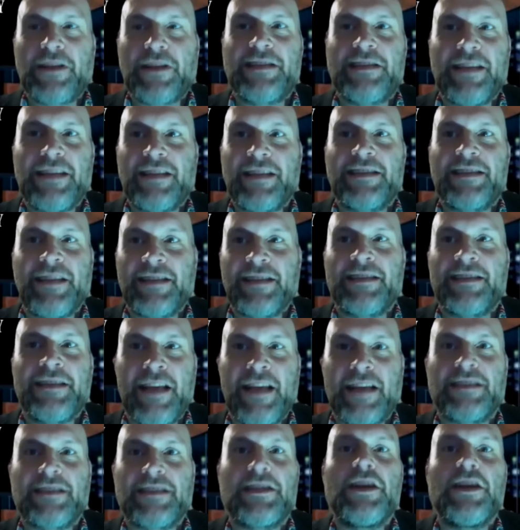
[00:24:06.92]
this, and
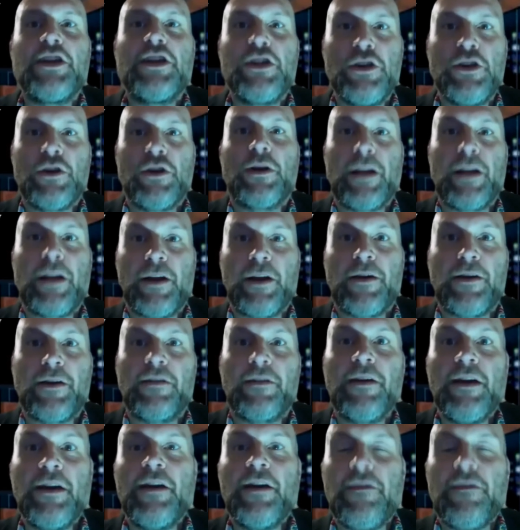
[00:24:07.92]
this. You're here
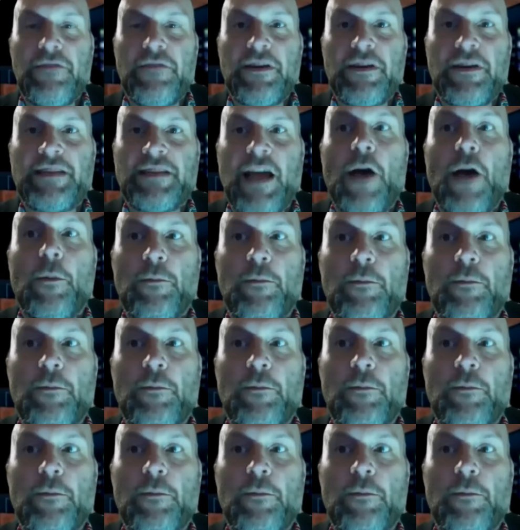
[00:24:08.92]
to help.